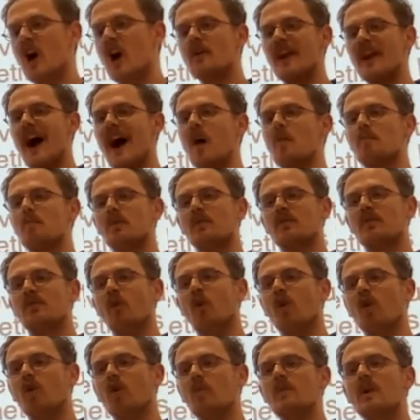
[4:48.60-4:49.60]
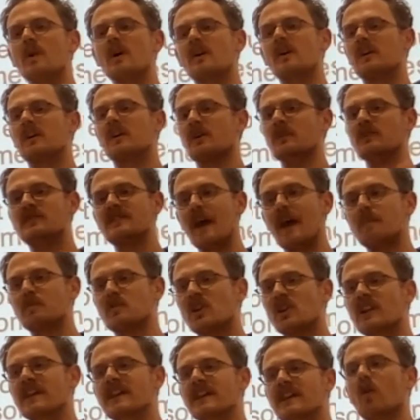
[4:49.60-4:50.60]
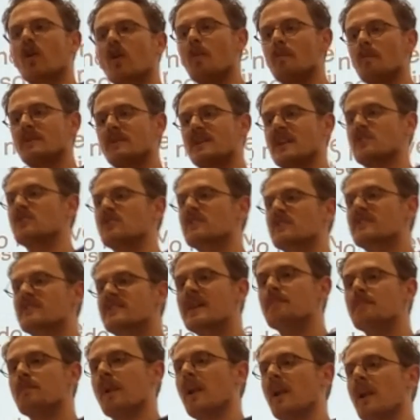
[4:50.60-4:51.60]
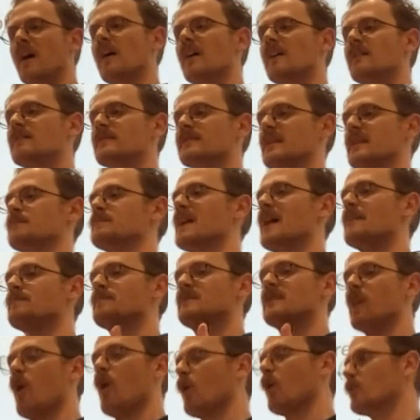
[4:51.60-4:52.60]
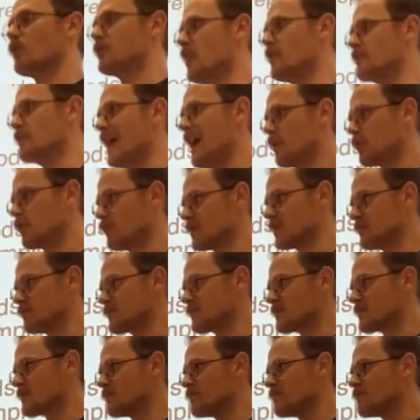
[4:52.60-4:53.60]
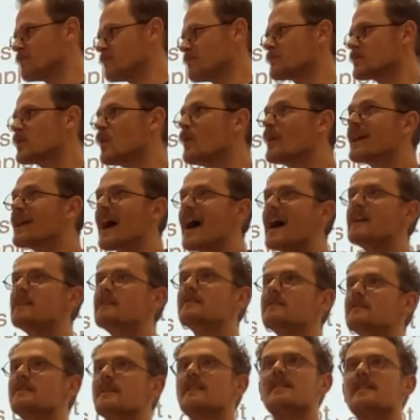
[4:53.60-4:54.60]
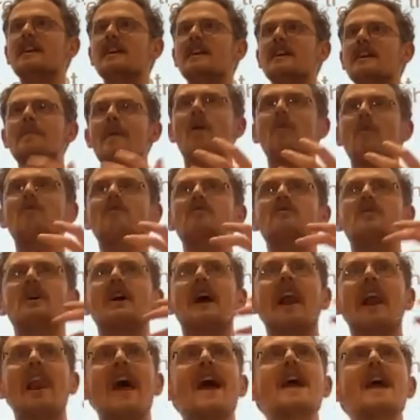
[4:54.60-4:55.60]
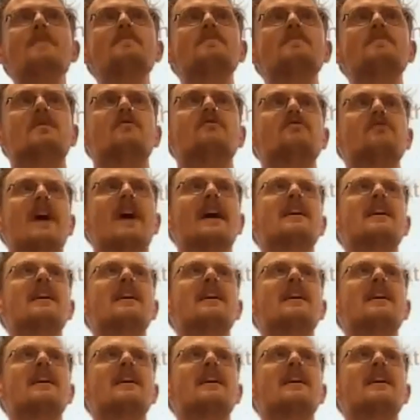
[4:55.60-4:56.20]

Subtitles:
don't outperform conceptually or computationally simpler, sometimes long-known algorithms. So again, to think about the claims of